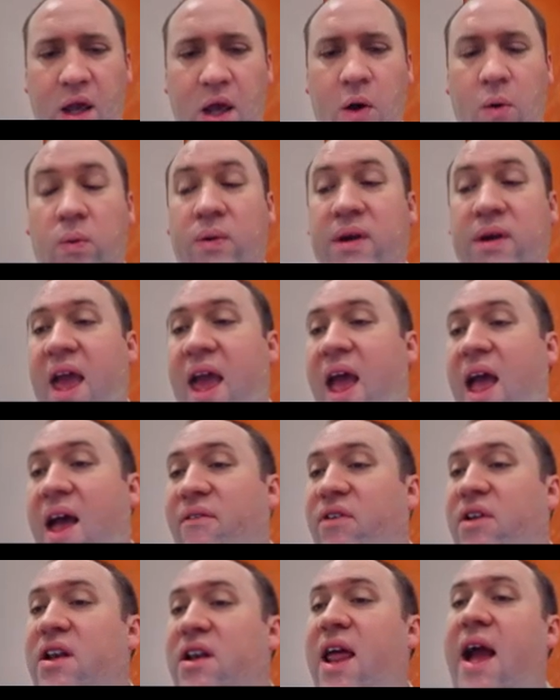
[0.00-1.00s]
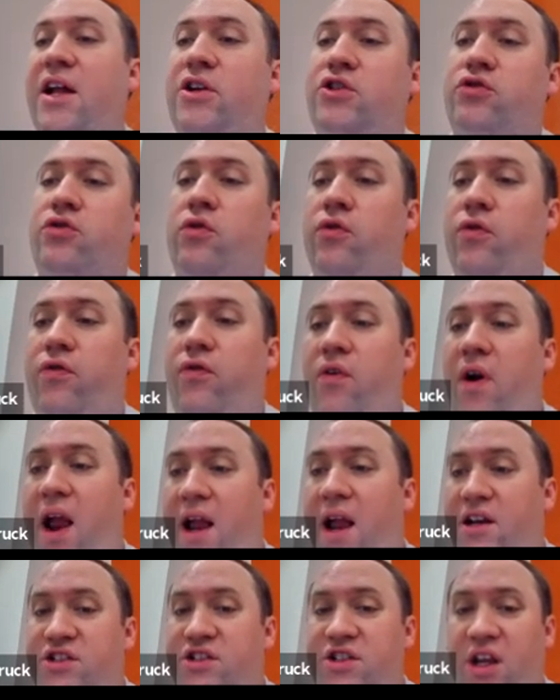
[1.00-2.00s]
we have a natural
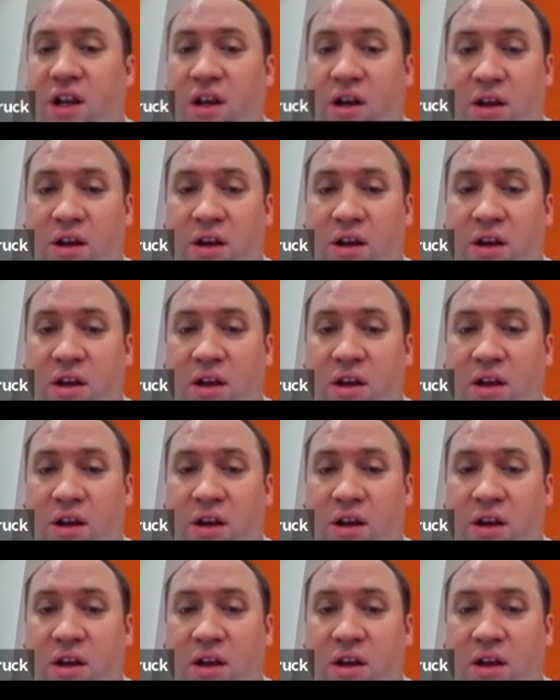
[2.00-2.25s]
fraction.